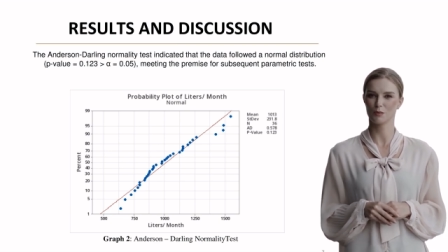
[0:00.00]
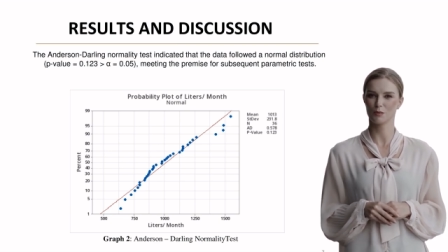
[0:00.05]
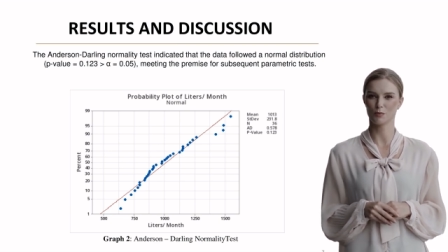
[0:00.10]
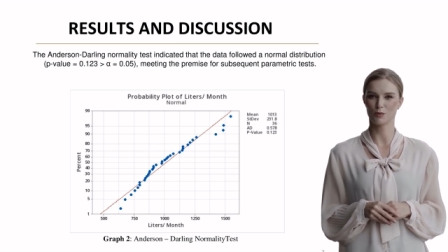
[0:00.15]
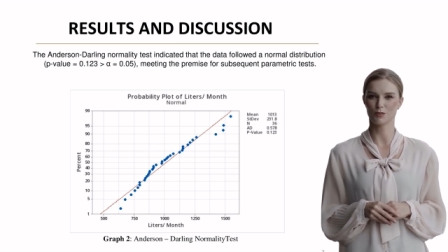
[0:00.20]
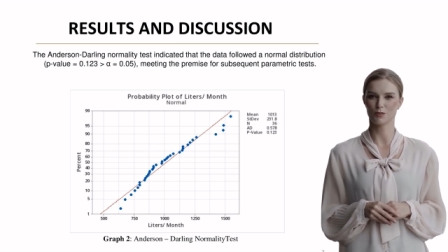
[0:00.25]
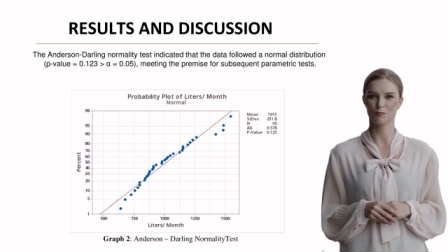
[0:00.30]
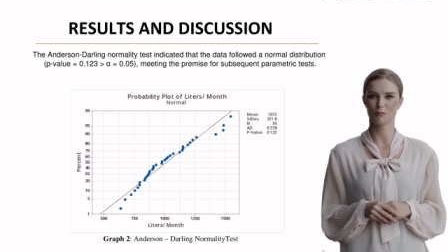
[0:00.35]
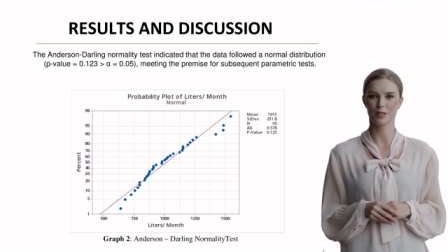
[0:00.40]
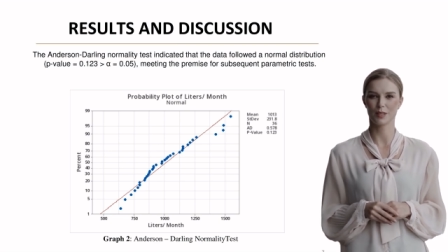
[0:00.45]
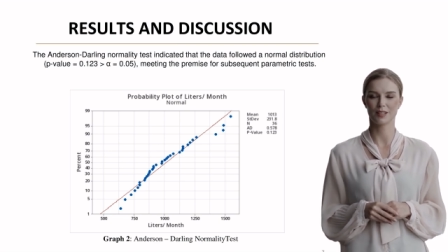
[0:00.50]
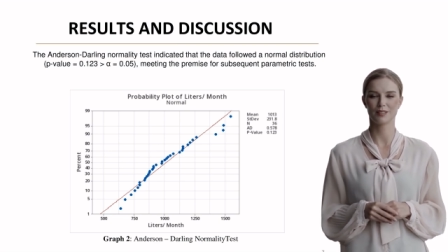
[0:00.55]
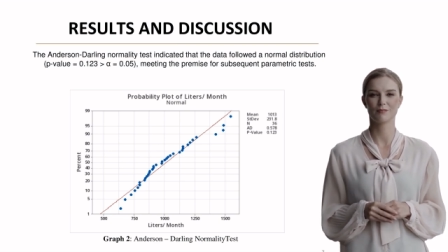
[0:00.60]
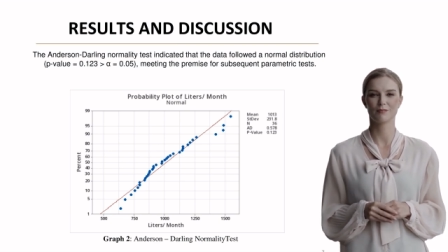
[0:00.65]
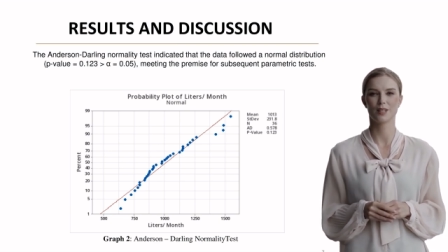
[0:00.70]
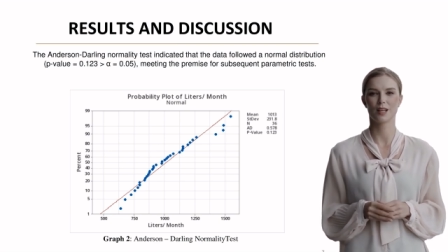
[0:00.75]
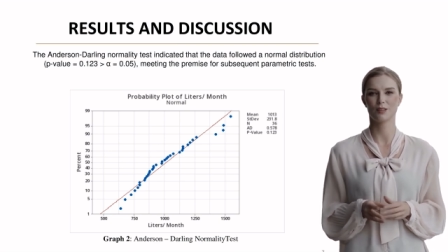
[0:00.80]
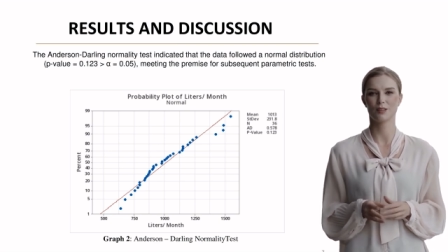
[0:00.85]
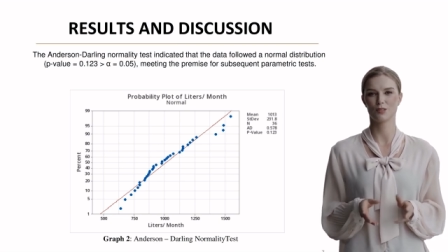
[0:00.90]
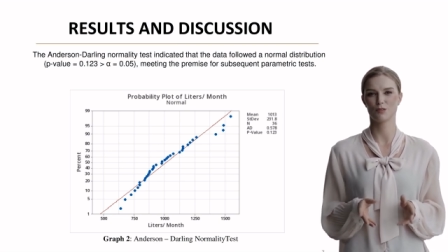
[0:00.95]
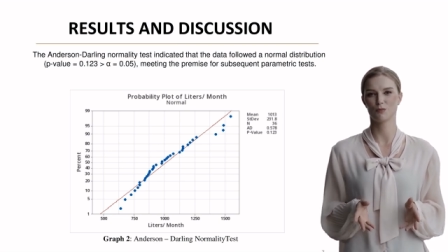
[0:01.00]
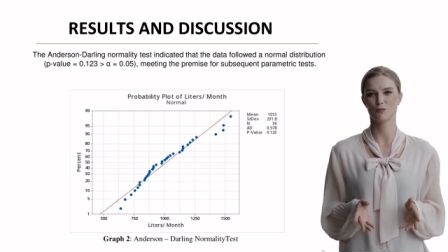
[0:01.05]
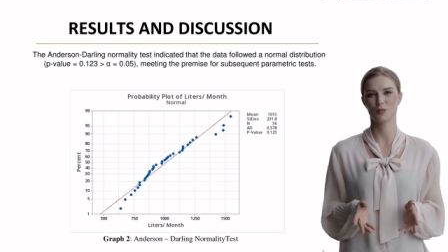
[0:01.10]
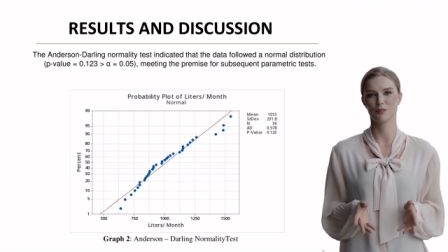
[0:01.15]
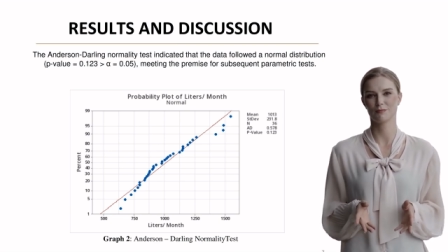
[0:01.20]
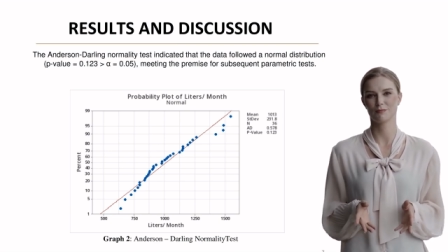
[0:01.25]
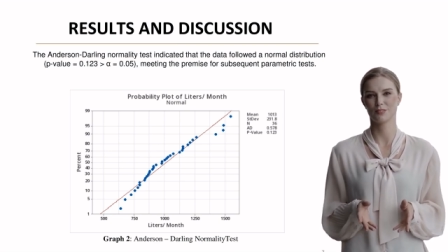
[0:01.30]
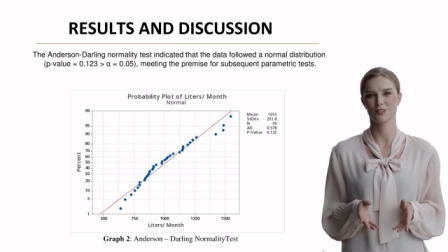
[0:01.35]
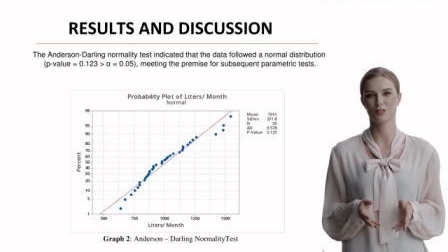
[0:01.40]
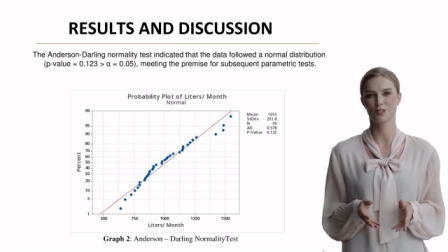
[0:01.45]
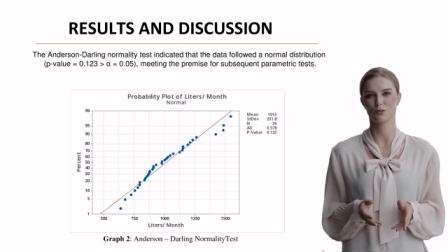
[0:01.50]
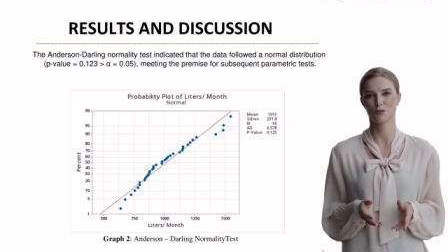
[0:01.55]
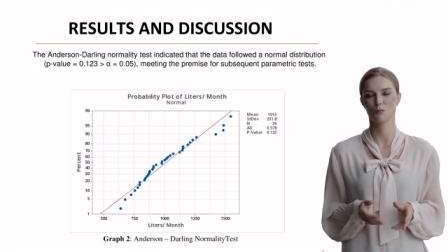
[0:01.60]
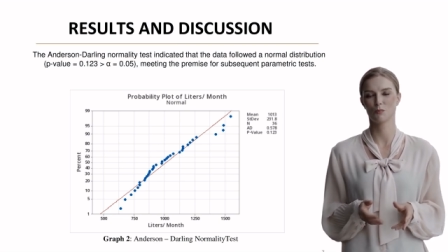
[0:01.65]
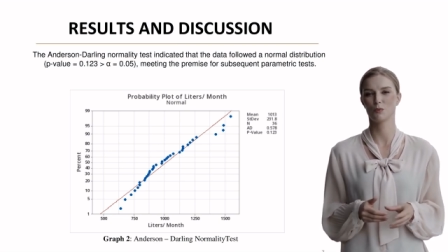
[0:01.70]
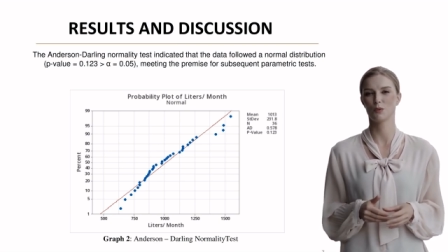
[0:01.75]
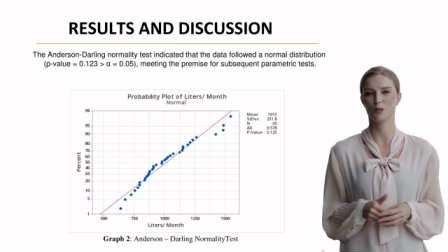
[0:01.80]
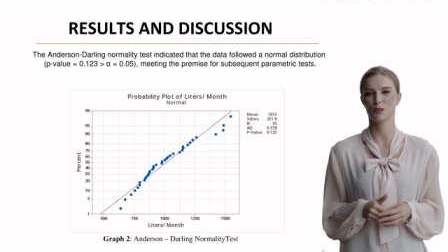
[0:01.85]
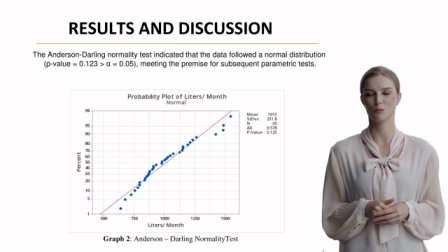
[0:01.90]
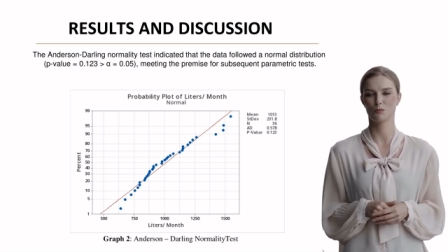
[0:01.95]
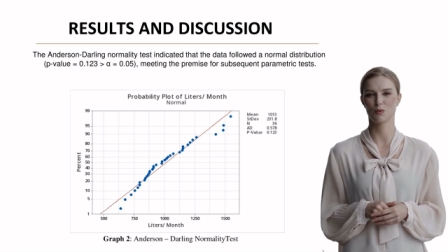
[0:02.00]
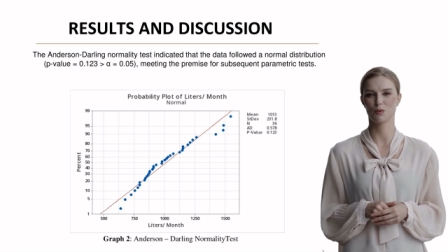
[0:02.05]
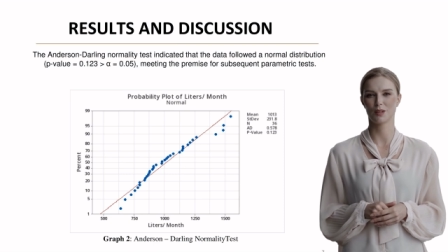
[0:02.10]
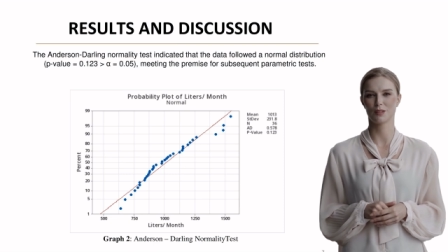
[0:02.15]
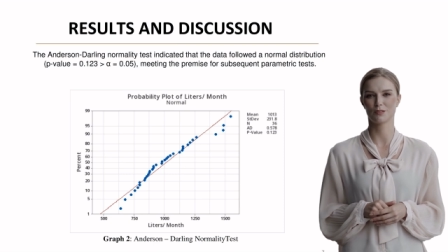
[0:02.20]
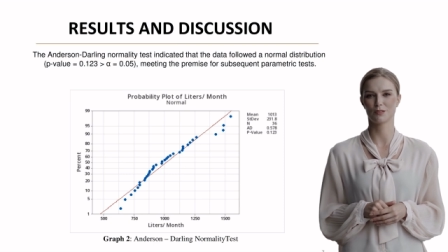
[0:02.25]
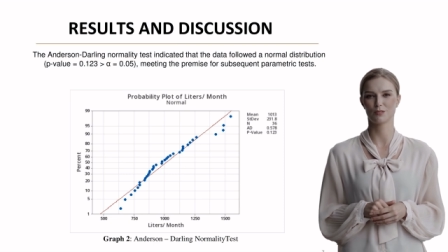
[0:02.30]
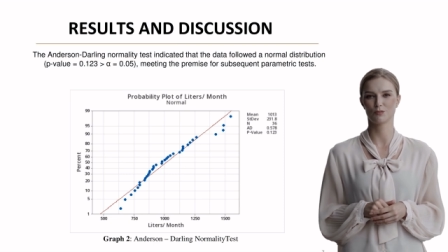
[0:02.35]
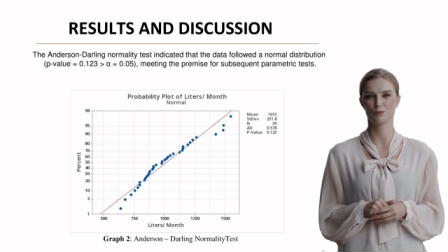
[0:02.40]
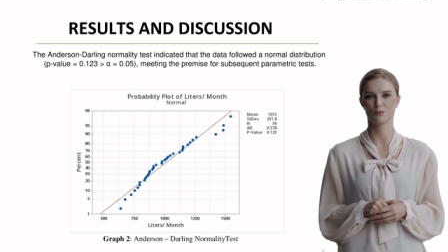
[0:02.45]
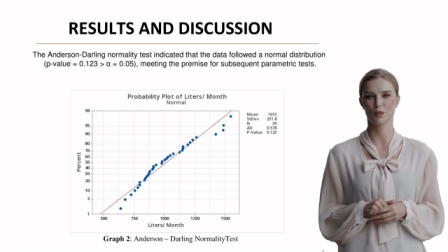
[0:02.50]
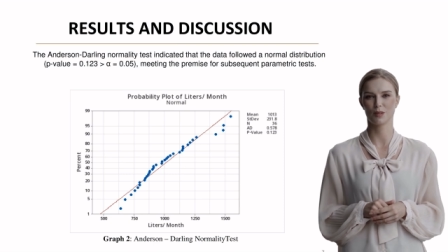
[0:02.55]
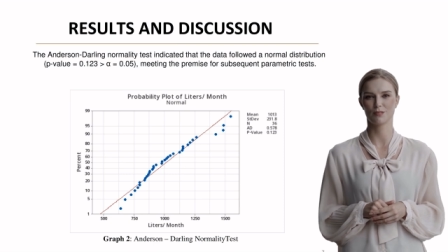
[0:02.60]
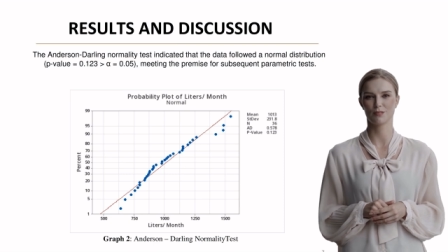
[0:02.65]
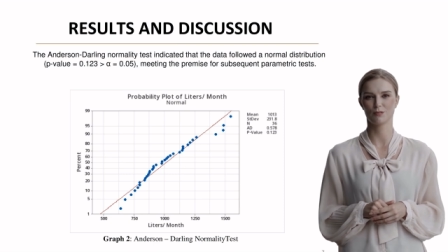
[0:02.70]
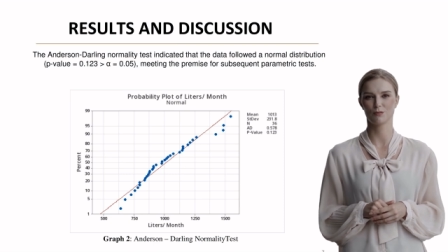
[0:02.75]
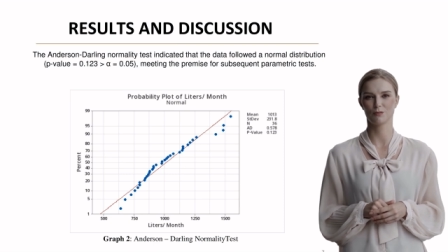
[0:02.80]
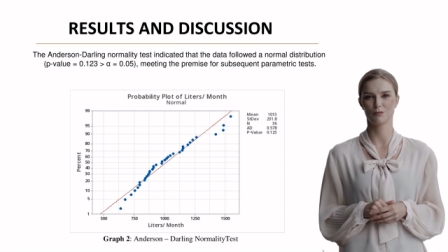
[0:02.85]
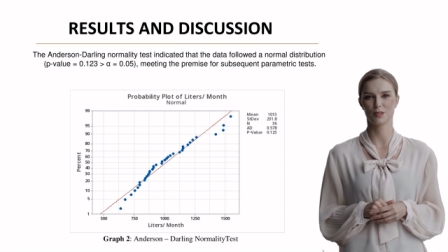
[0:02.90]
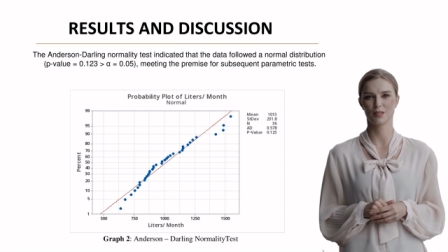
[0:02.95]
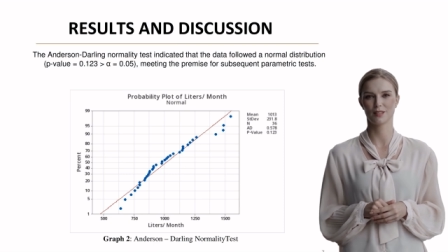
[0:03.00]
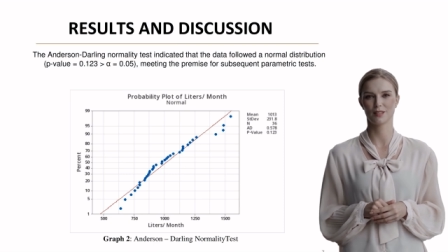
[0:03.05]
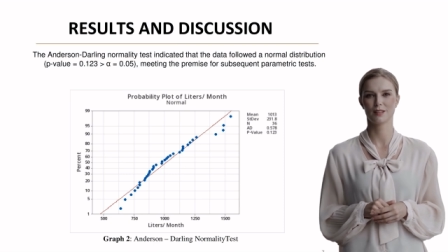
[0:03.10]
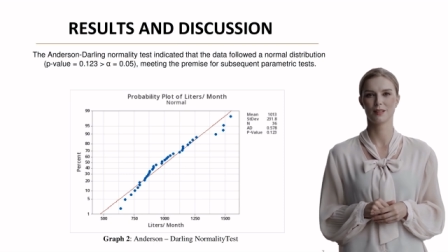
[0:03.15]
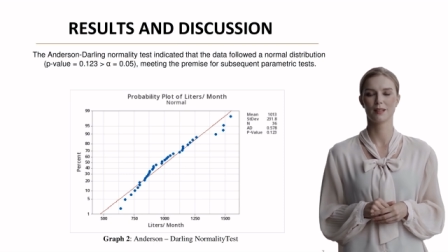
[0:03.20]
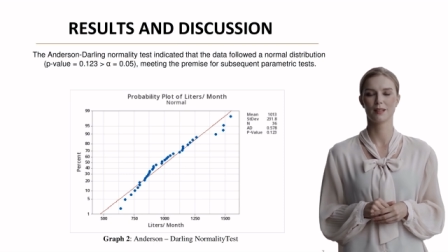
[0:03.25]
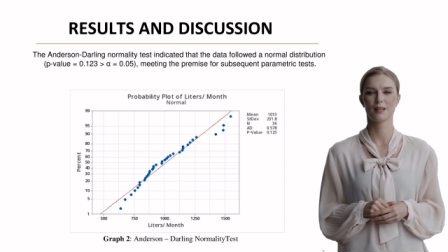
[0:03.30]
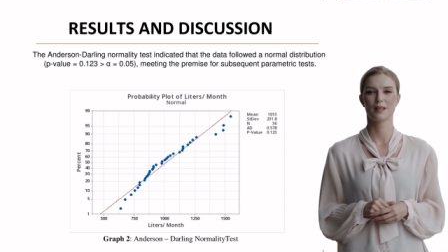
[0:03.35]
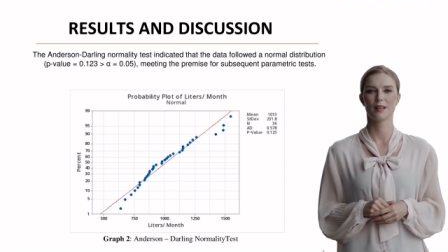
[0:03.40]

with a p-value of 0.123,